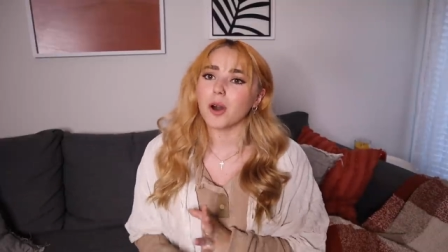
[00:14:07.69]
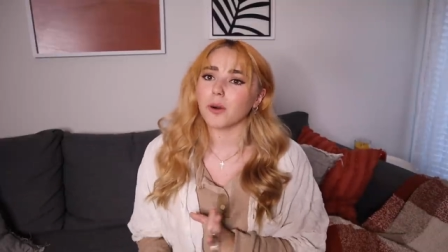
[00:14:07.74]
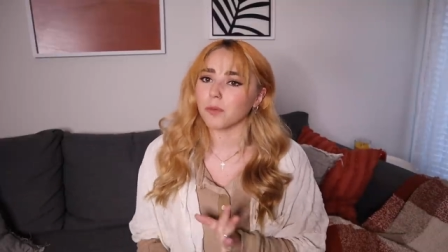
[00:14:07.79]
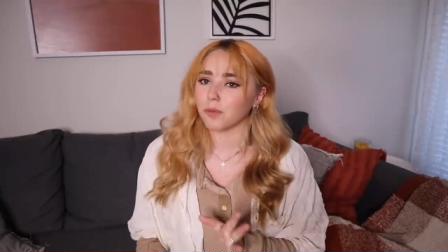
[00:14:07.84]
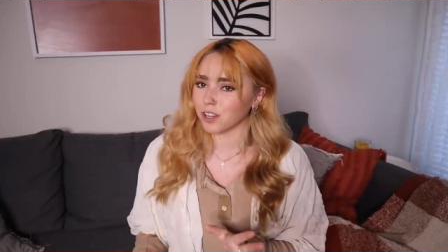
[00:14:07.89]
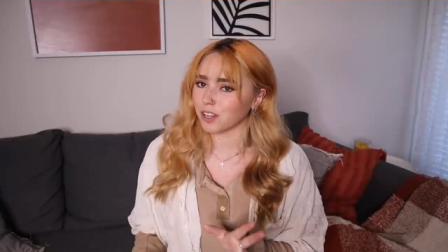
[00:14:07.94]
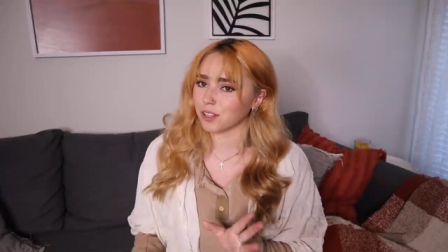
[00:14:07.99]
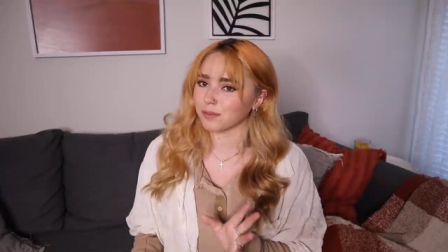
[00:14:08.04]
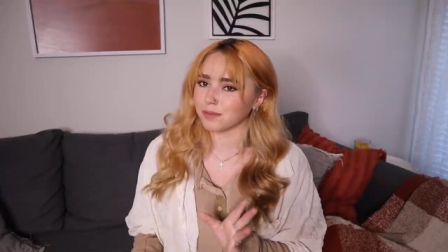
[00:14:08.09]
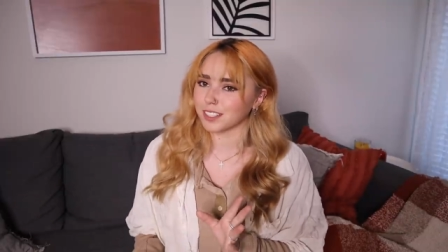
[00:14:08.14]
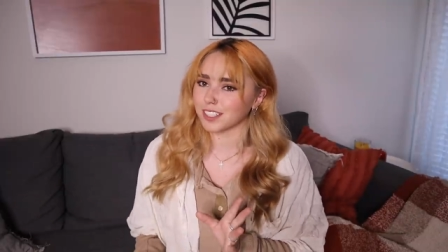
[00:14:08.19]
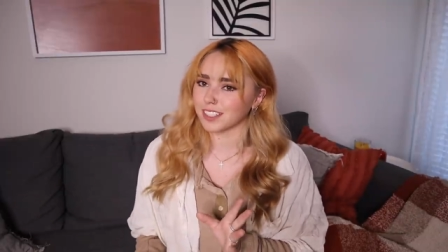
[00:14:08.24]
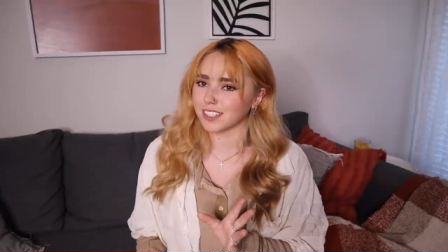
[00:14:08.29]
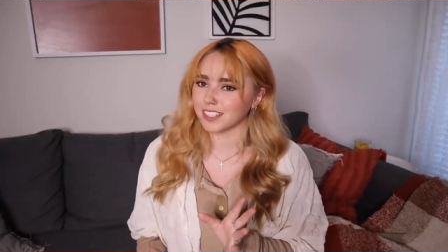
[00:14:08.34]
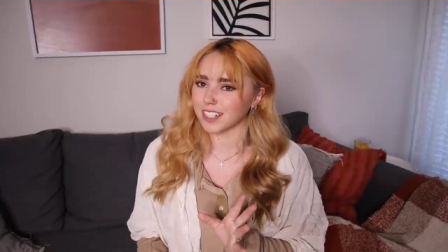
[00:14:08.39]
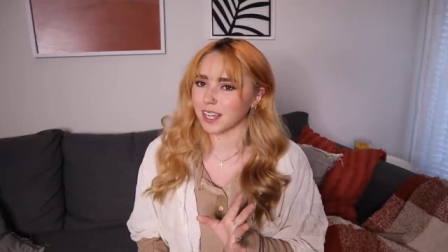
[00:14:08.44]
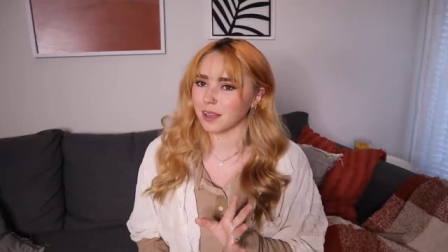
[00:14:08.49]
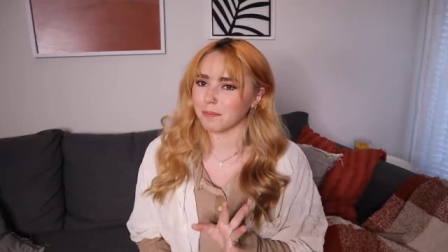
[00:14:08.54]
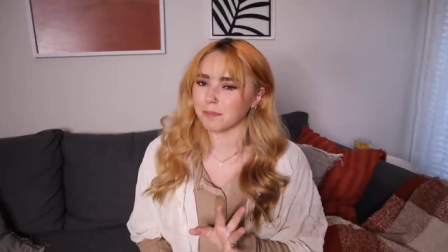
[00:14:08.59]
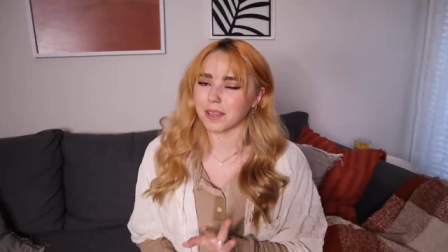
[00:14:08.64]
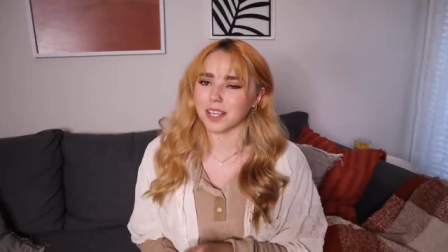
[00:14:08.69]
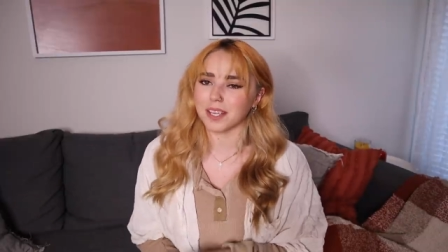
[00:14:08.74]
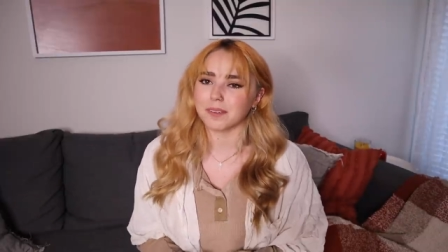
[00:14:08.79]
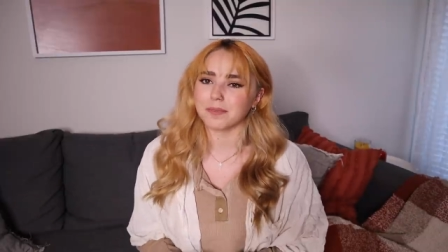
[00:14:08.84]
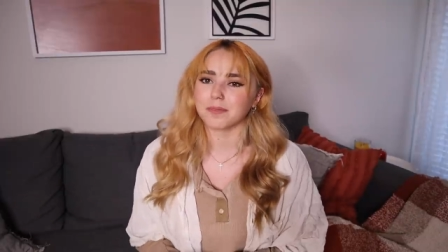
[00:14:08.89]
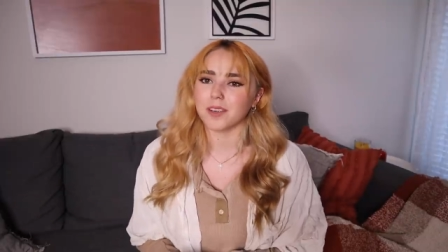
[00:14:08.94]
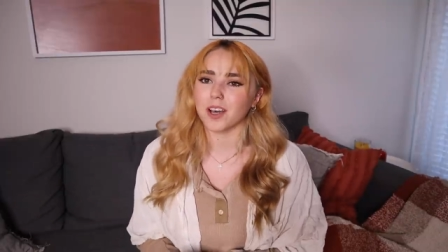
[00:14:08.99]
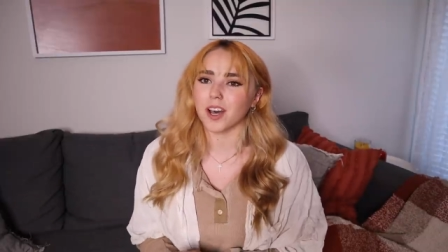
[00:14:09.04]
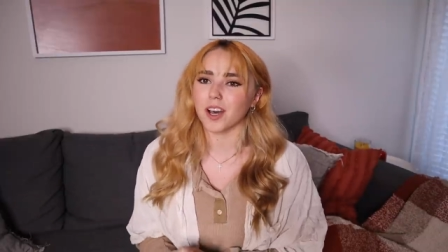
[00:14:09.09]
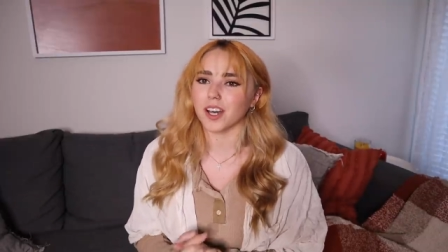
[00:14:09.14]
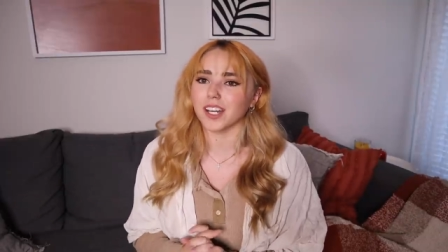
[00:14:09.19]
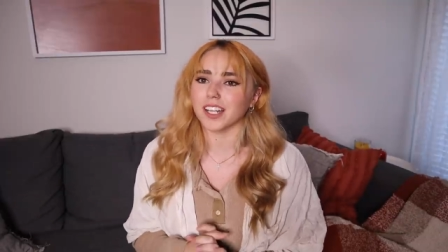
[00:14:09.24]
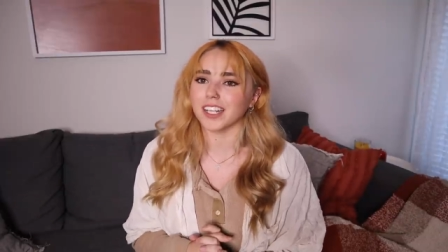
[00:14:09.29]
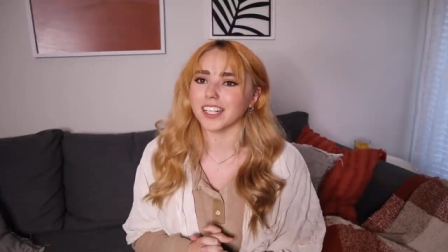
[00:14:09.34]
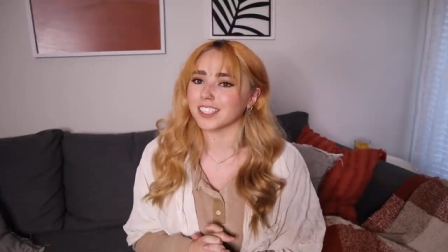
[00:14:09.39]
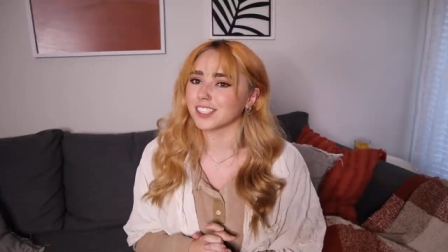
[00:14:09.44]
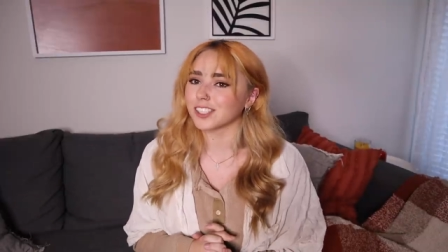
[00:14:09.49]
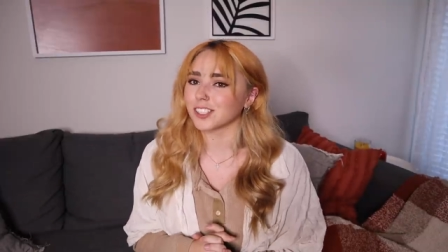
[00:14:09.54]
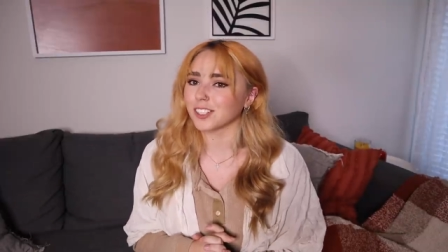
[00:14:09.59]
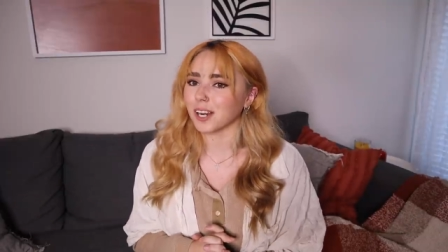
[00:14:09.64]
welcome to DM me on
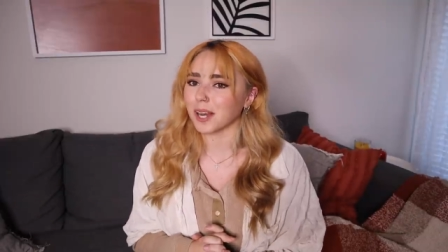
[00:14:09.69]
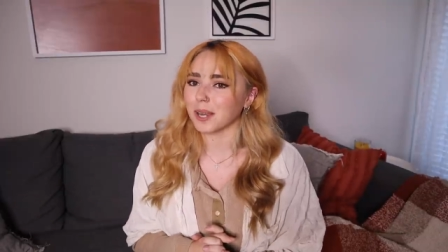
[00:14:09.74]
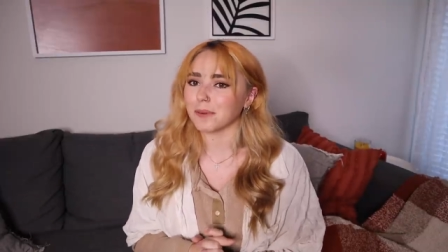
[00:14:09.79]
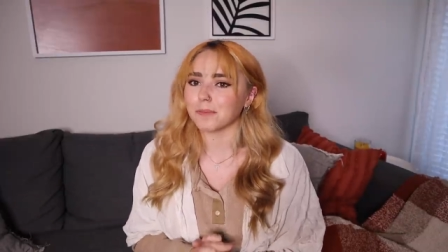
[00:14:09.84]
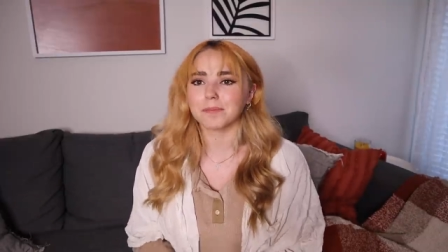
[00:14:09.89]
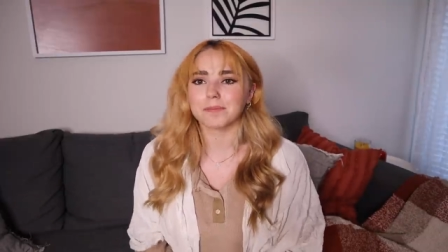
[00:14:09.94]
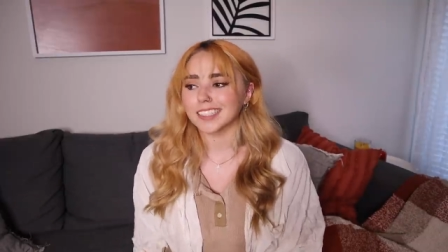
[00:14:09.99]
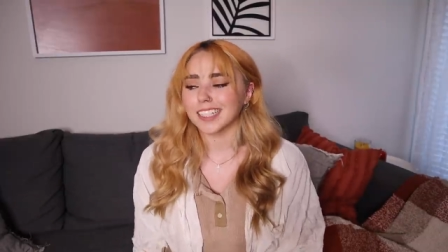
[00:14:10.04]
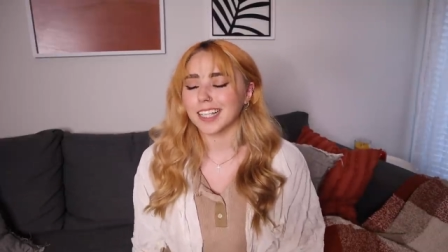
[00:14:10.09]
Instagram.